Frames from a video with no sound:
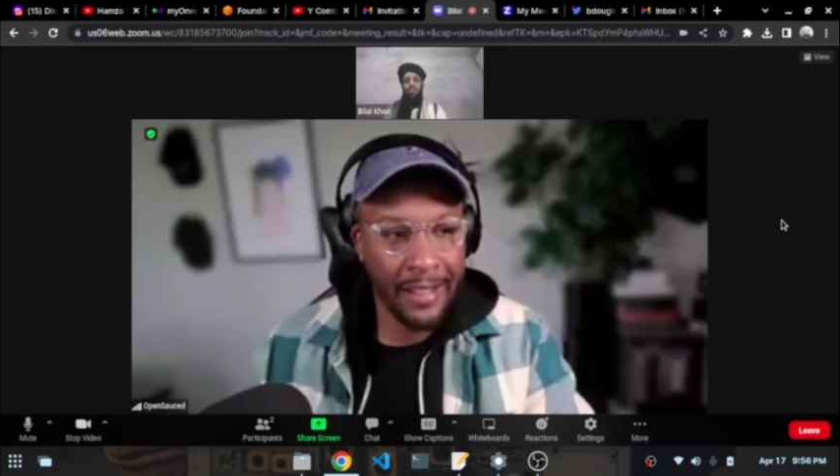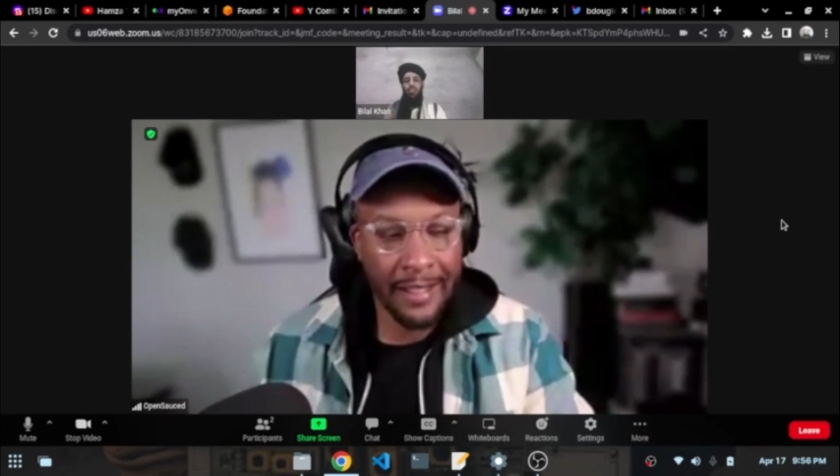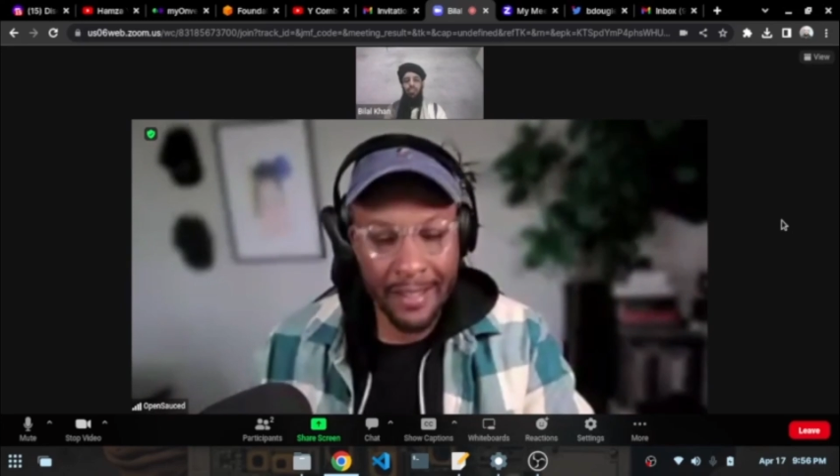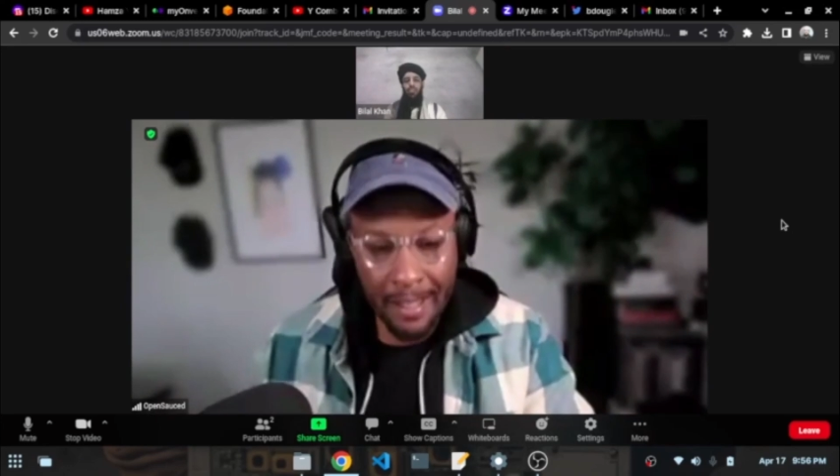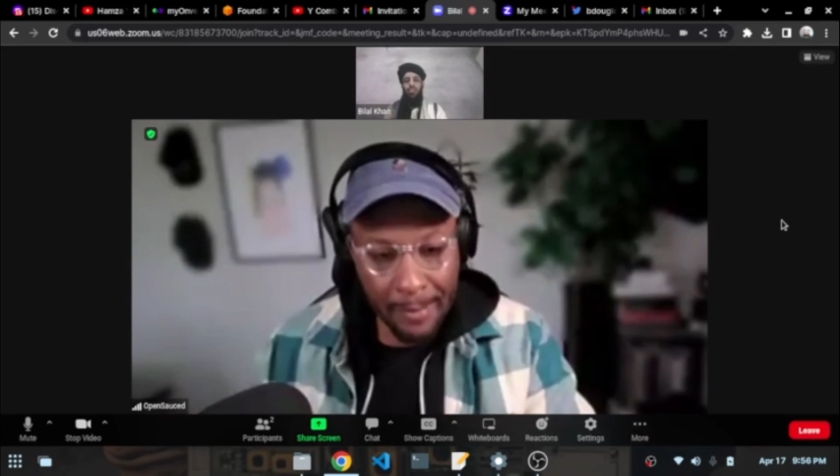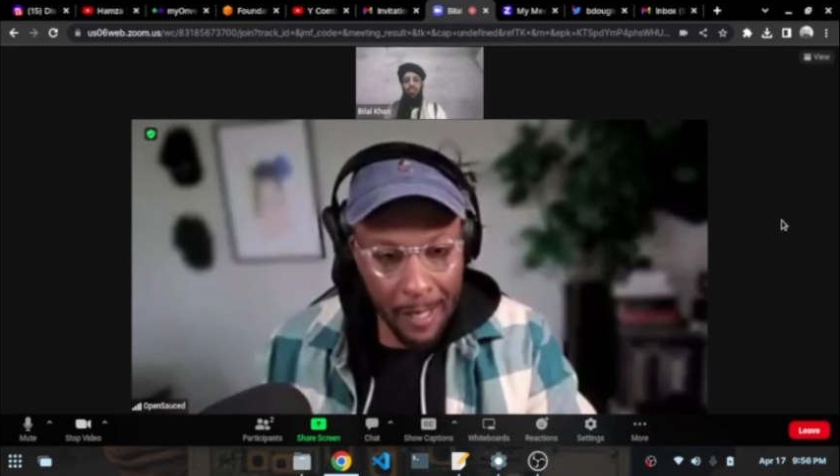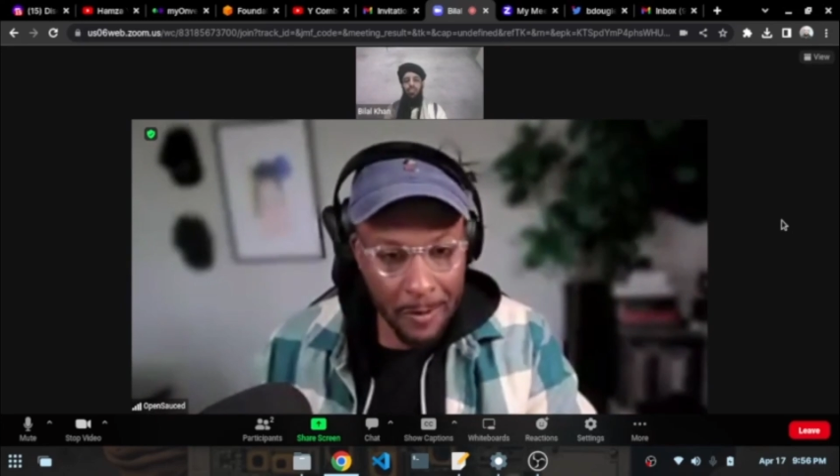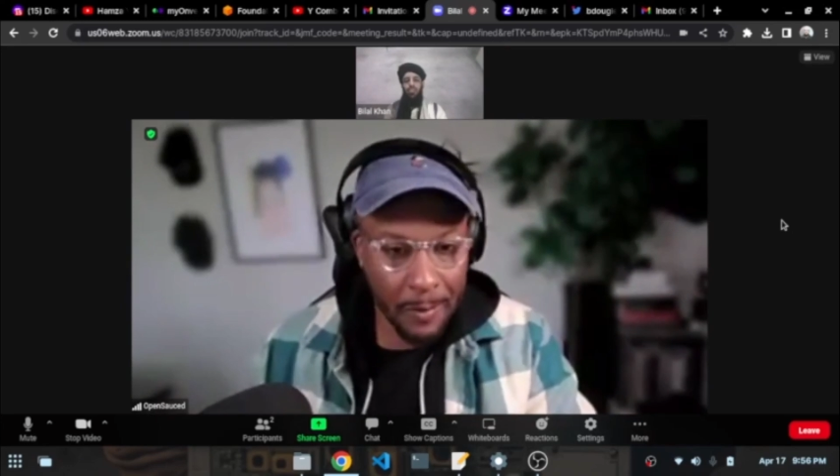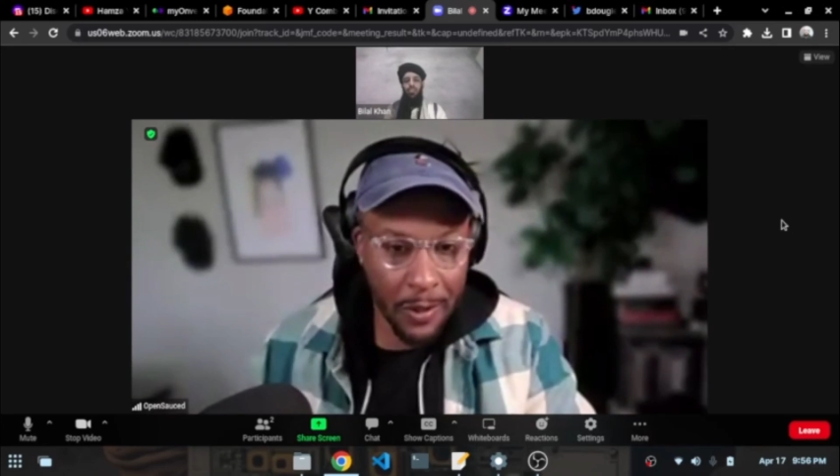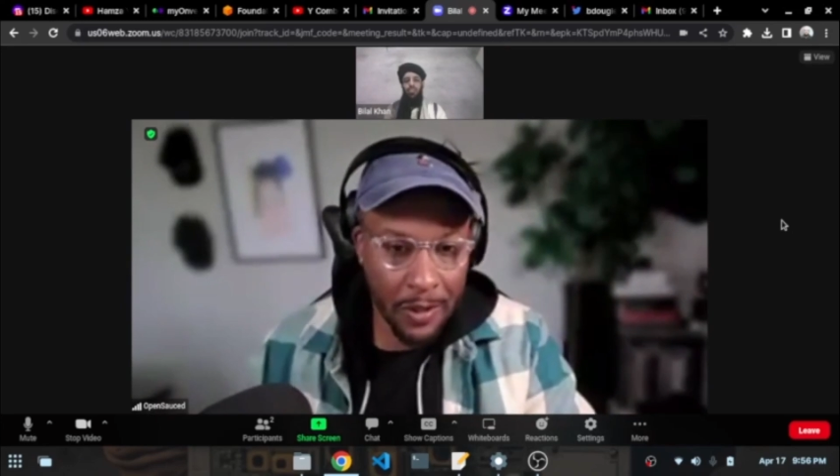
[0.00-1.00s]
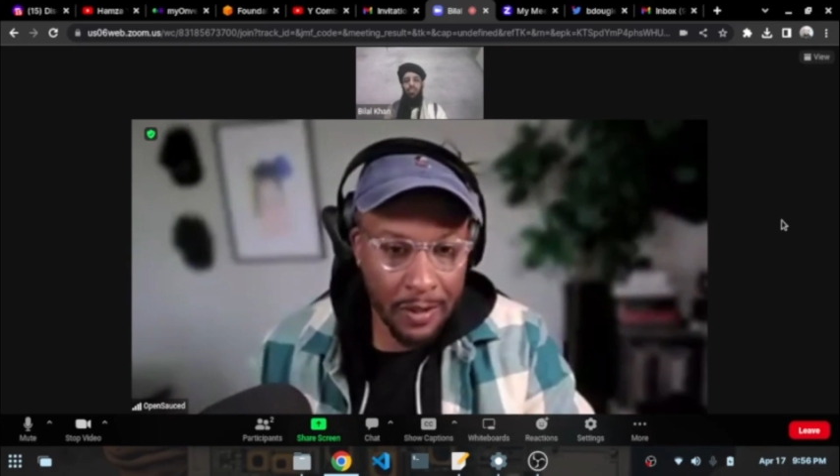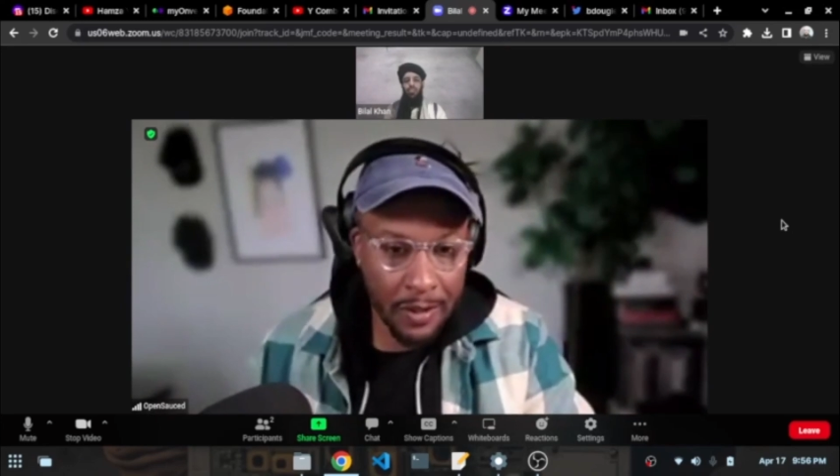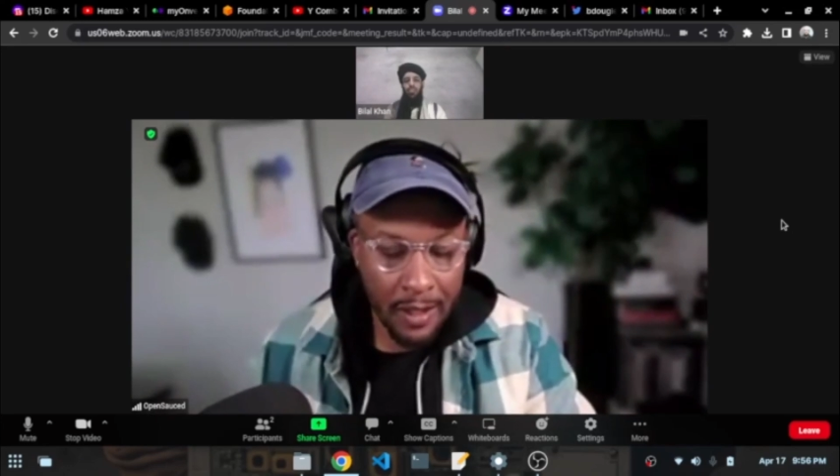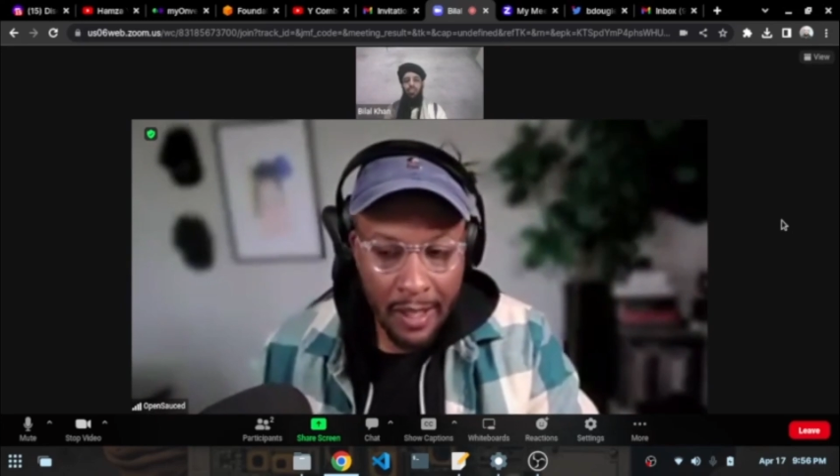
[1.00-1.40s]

some contributions.